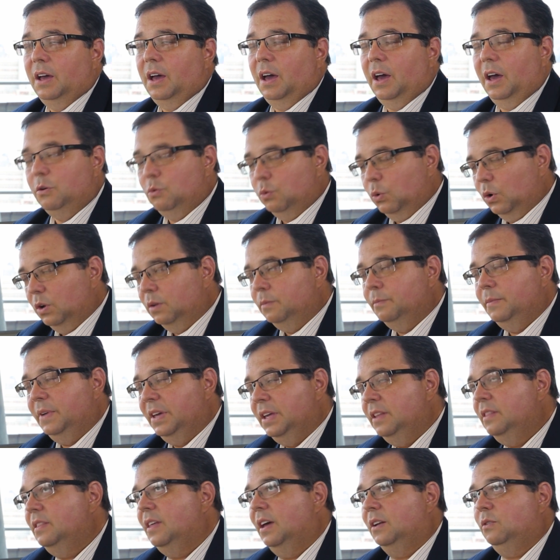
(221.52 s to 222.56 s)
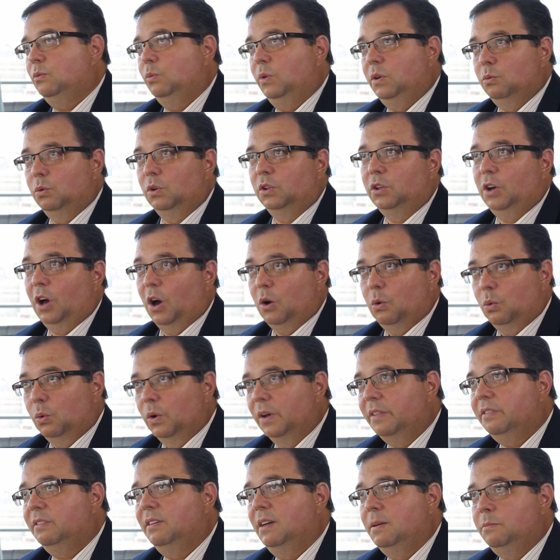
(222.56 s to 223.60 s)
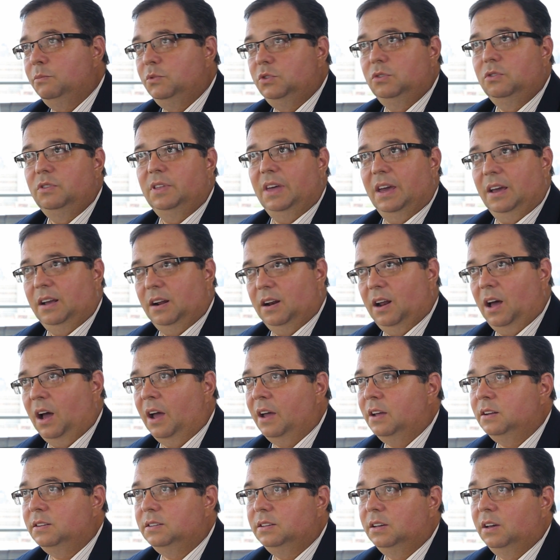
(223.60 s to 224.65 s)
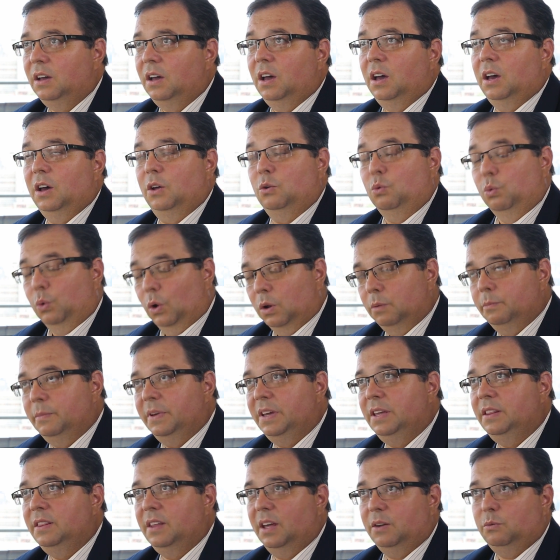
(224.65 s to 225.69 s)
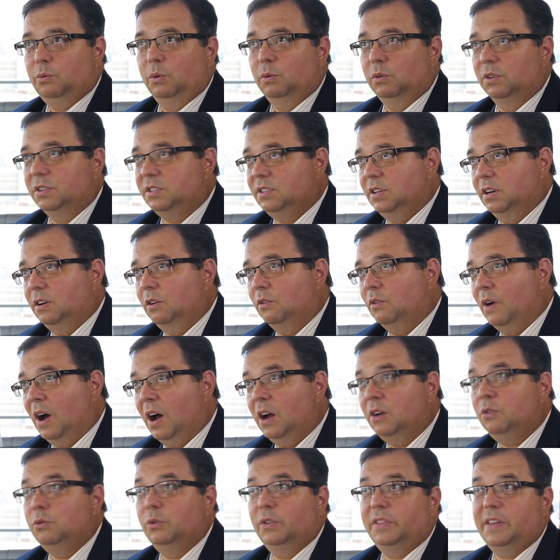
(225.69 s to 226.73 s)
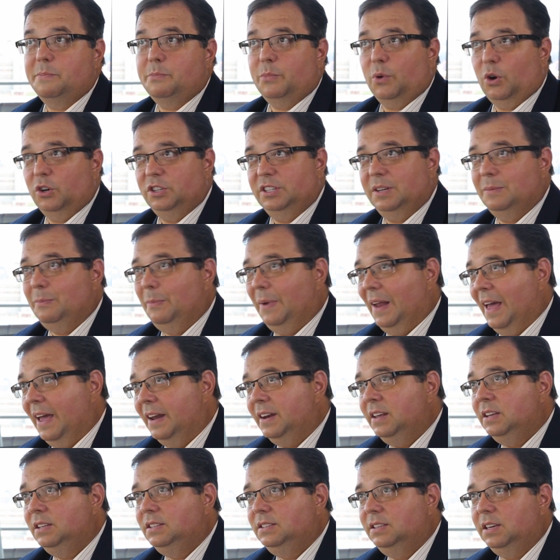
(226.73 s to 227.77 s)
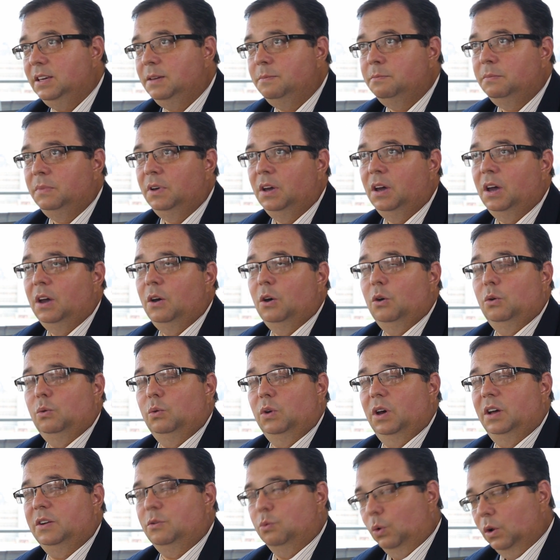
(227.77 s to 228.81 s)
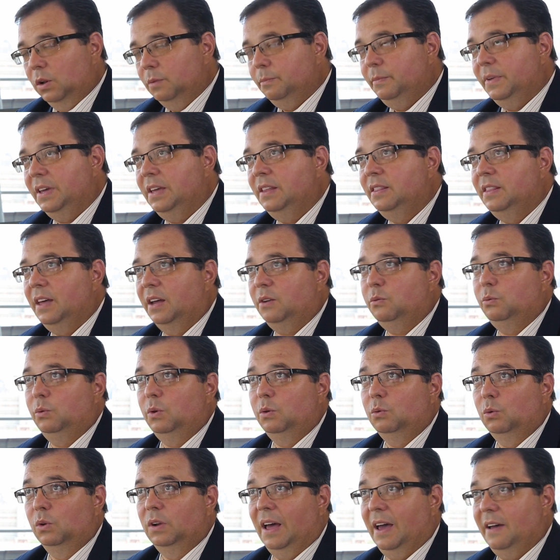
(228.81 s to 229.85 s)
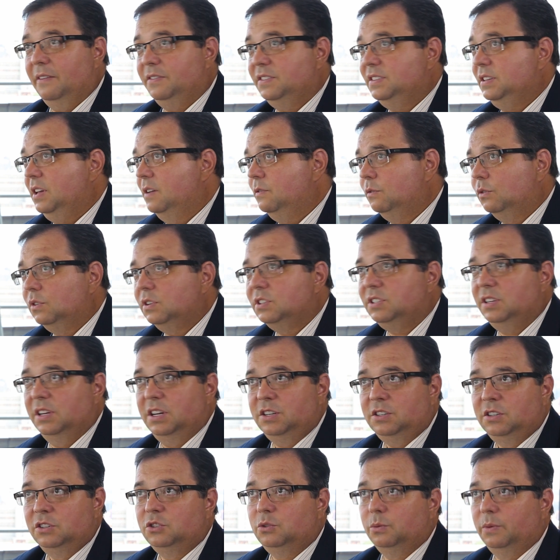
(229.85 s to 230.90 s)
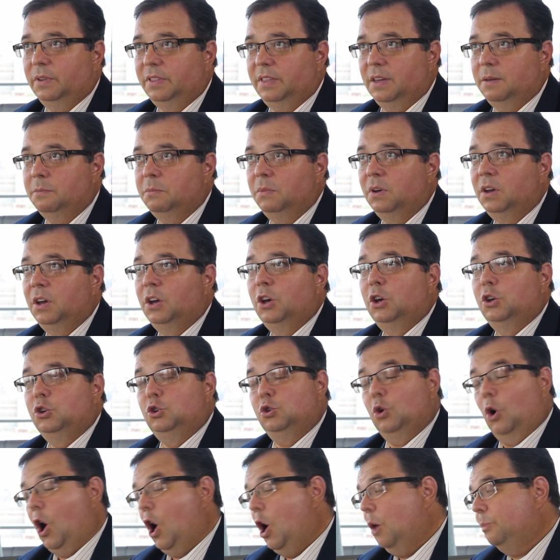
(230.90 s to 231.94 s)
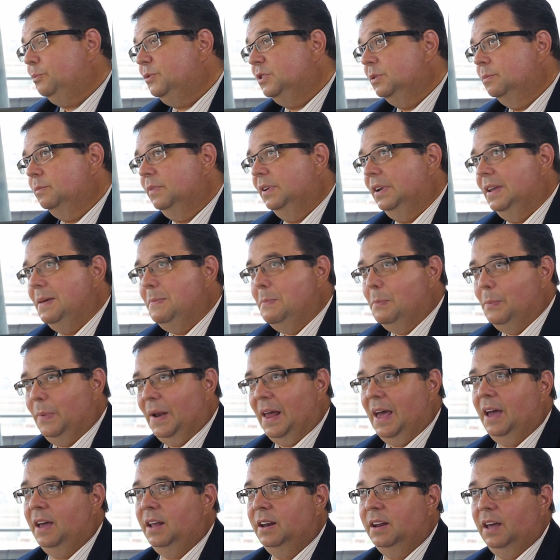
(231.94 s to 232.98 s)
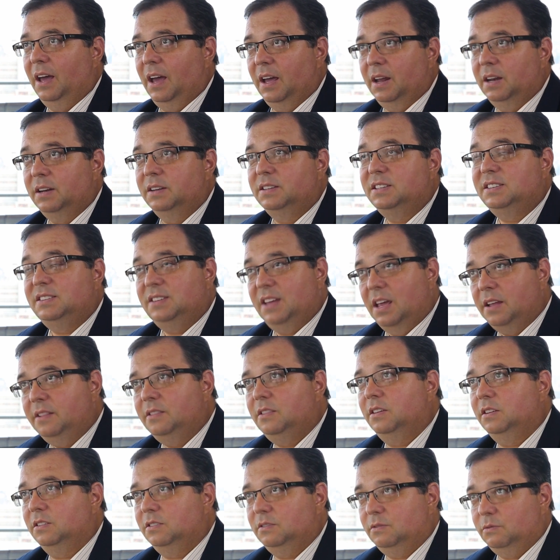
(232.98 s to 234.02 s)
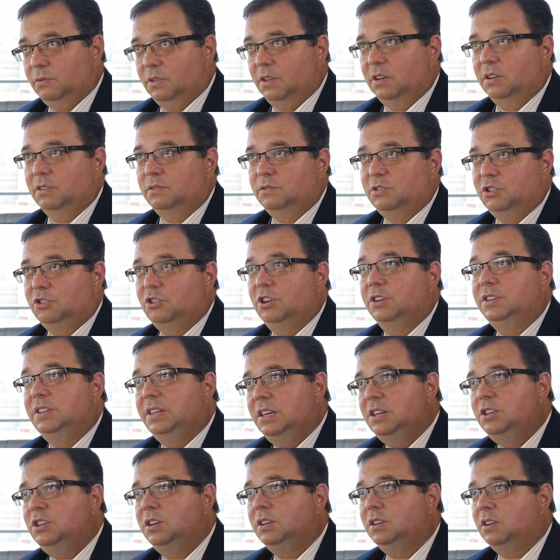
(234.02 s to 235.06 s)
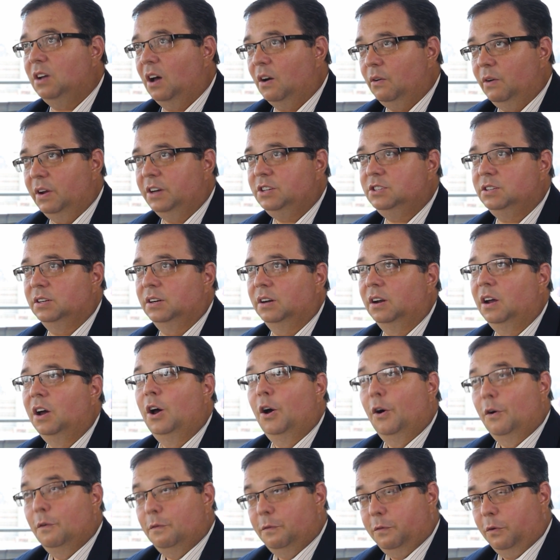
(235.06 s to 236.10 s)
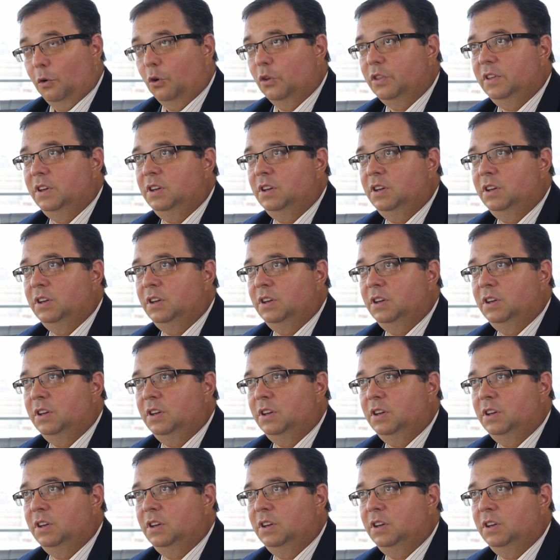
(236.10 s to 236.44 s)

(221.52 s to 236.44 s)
It will mean that we will go with them to their client. It will mean that we will sit around with a project planning team. It will mean that we will have several sessions with them to optimally plan and set the strategic direction for the